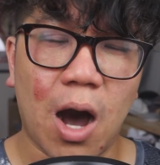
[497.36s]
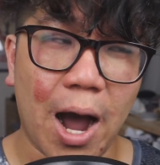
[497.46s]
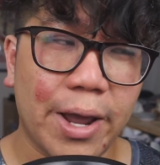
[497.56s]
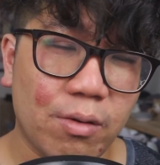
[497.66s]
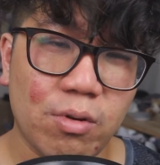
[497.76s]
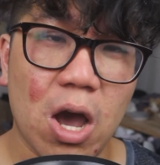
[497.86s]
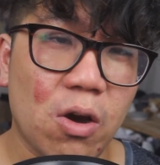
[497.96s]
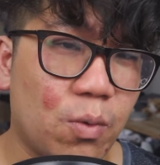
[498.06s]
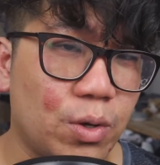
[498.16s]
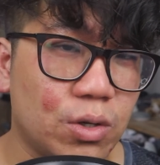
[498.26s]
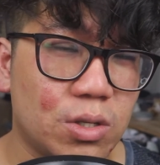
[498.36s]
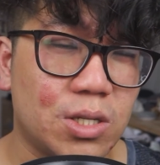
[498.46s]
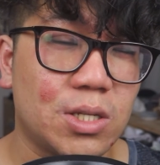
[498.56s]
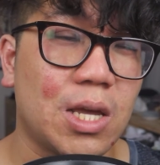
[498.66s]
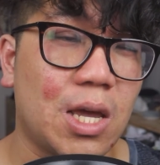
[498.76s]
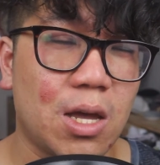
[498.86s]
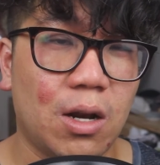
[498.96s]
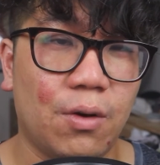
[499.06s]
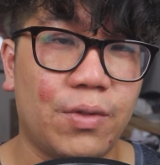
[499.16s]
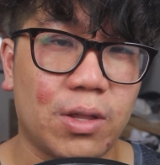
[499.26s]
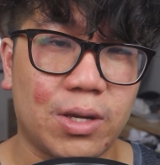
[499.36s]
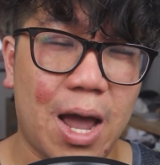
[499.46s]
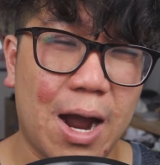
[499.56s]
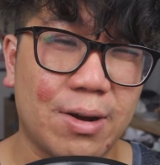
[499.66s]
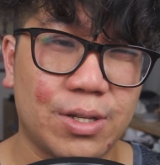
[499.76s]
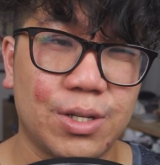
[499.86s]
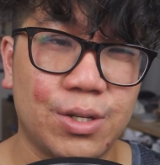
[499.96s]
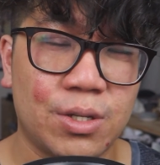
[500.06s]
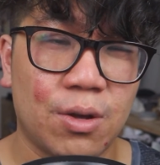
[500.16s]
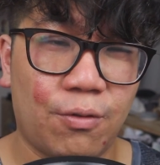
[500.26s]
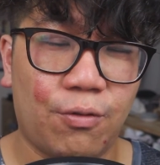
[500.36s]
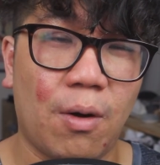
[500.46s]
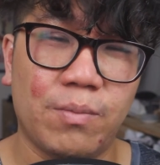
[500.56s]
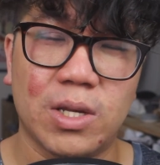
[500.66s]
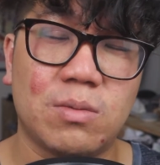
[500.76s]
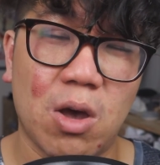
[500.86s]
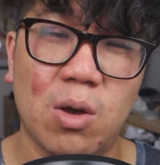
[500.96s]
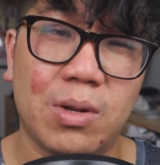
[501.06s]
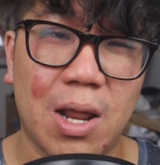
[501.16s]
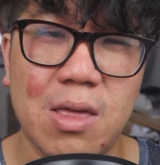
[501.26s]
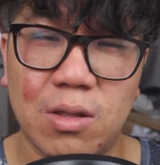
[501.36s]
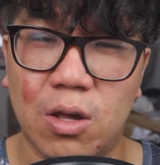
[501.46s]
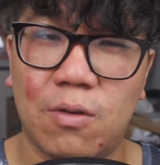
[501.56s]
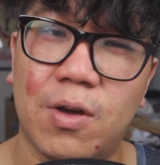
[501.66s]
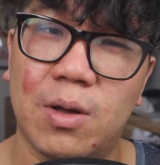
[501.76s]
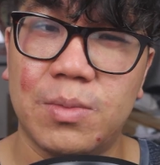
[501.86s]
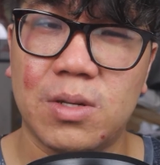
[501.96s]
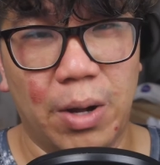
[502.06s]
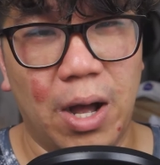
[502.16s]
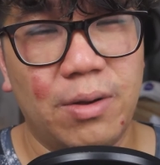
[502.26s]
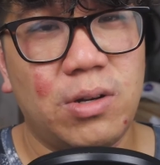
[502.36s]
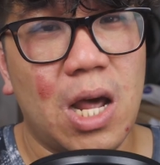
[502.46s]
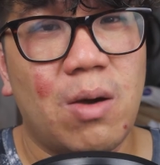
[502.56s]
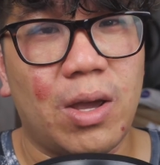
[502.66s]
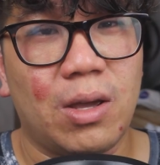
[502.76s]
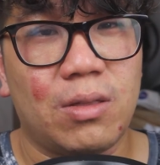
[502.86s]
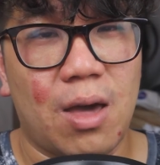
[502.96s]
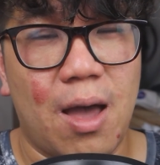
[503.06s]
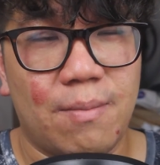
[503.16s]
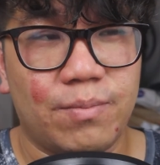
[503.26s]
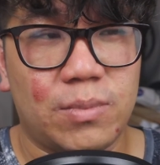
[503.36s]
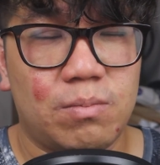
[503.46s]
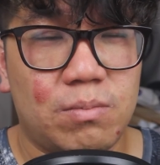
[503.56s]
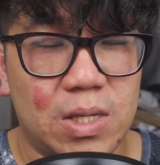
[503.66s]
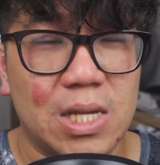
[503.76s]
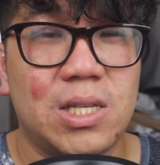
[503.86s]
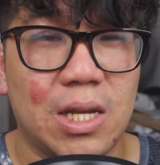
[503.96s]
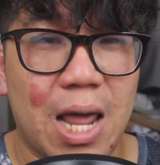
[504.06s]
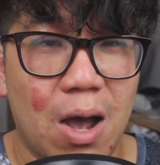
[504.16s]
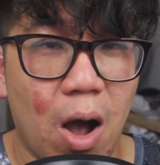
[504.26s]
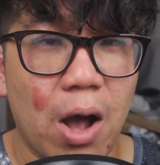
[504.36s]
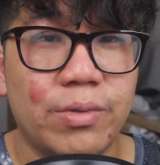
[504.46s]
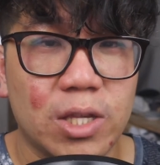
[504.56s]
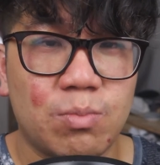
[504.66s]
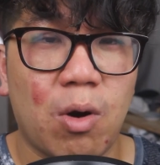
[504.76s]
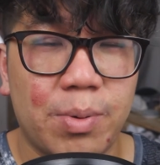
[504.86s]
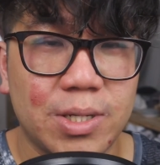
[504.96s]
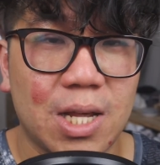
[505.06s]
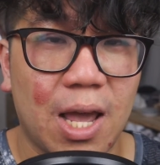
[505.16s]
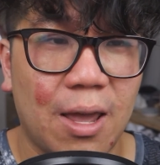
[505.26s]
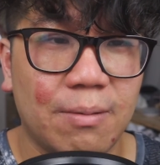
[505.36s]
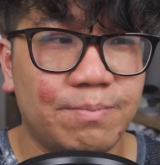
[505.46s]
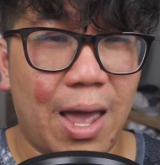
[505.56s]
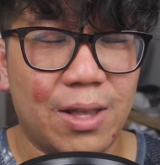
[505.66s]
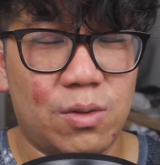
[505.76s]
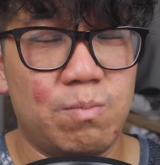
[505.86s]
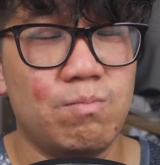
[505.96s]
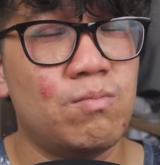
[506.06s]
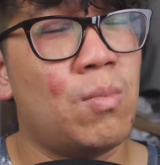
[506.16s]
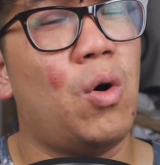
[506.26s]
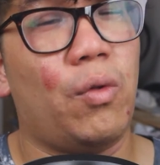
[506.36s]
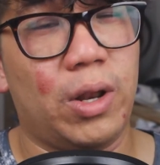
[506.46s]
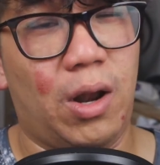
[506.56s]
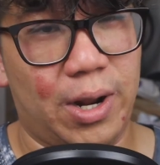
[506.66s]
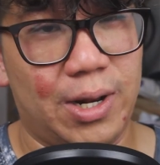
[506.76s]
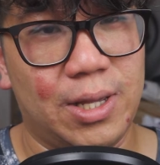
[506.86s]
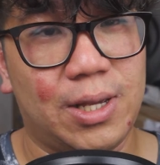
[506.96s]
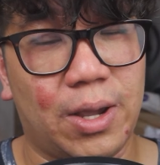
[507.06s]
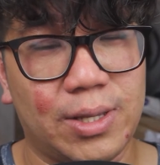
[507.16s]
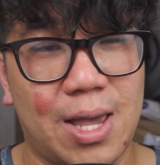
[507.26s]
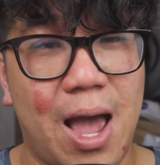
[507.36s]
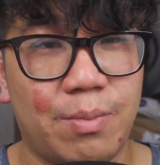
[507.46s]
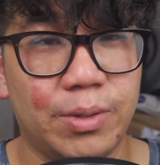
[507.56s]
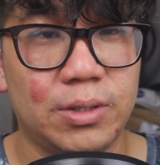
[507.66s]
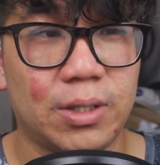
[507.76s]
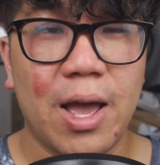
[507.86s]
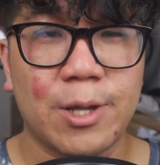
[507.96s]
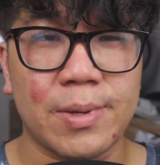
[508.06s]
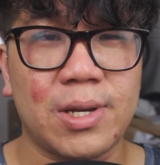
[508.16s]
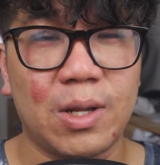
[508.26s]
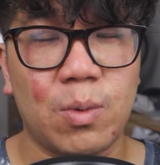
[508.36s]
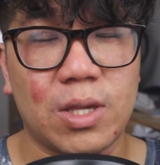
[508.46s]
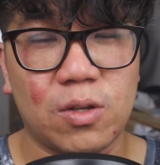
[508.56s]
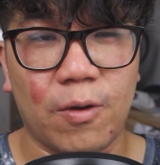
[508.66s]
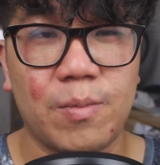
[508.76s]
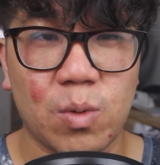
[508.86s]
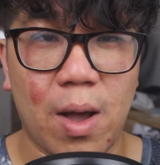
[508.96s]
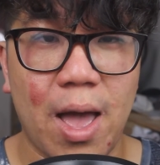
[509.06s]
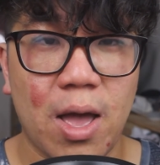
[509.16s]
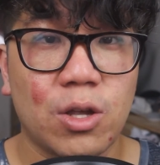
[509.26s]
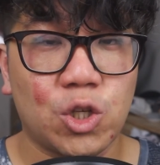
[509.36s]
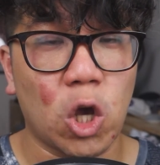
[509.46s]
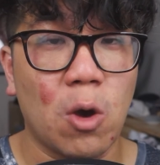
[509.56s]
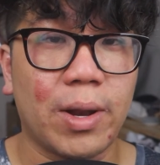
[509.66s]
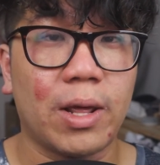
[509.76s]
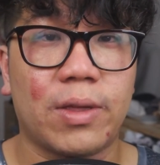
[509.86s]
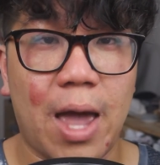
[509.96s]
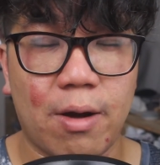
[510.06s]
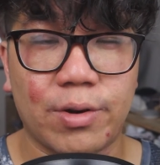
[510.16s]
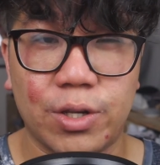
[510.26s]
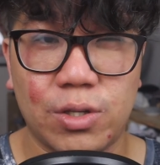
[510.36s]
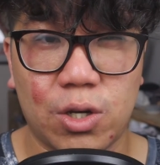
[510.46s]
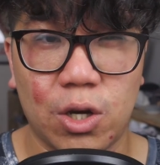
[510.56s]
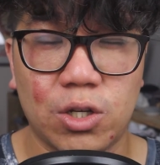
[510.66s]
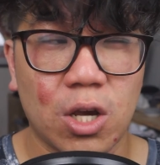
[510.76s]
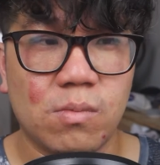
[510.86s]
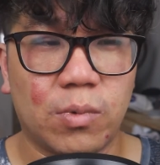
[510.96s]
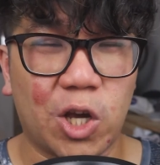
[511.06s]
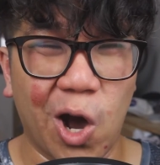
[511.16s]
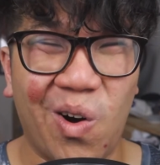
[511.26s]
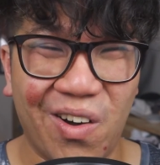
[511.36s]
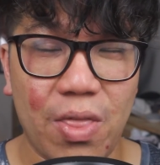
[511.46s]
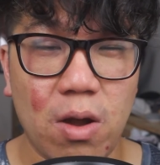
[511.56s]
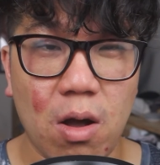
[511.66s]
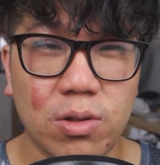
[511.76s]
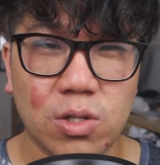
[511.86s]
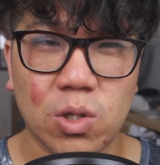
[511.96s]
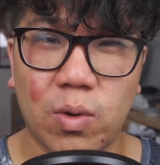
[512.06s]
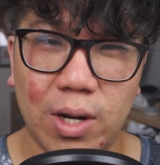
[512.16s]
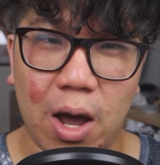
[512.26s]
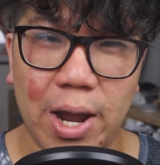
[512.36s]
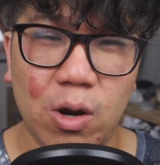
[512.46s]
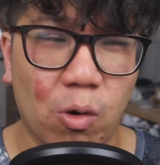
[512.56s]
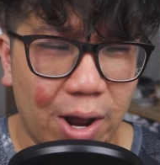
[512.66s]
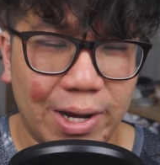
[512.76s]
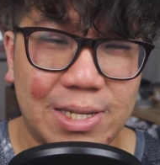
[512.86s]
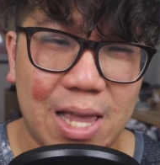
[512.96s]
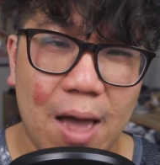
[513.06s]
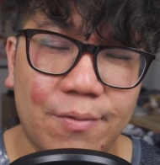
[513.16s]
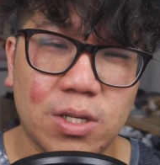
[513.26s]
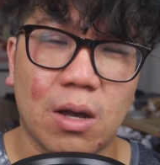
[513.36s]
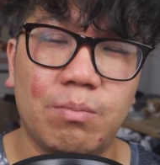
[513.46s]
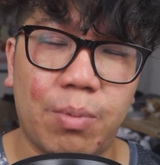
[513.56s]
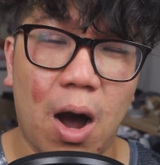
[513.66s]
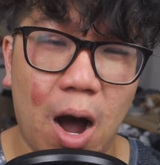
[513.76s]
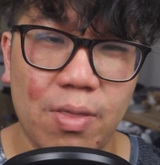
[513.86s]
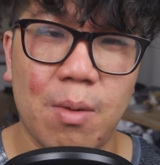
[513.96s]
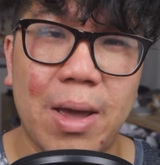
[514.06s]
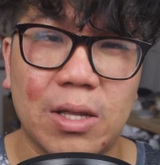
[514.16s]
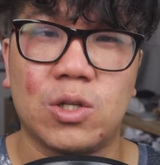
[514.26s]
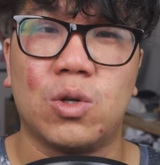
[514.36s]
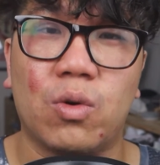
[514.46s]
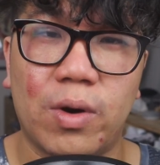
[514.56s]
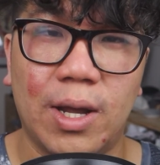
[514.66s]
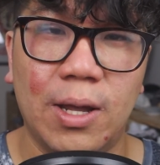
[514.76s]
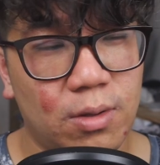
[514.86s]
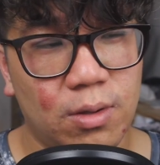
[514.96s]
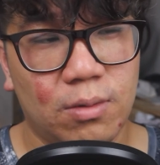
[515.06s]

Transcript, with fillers: I don't know if we should see a lot of the other characters from this moment in the new films, but knowing that Disney now own this property, it's more than likely going to happen, especially with these films where so many of the characters could go on their own storyline or at least have some part in the main story.